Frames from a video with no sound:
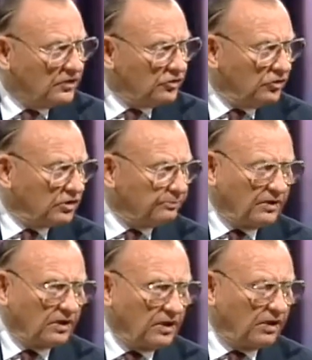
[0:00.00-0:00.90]
You could
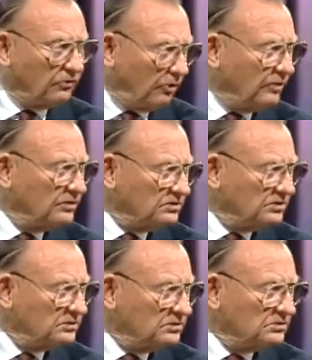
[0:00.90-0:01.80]
beat a non-Roman
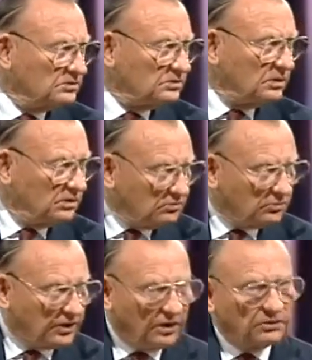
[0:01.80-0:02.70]

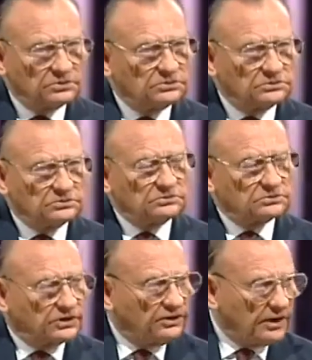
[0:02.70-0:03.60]

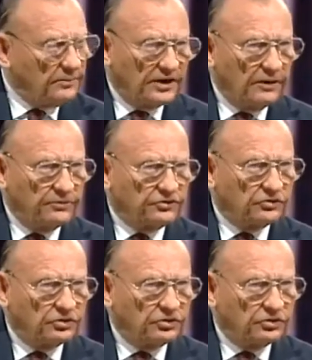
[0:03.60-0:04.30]
without condemning him, but you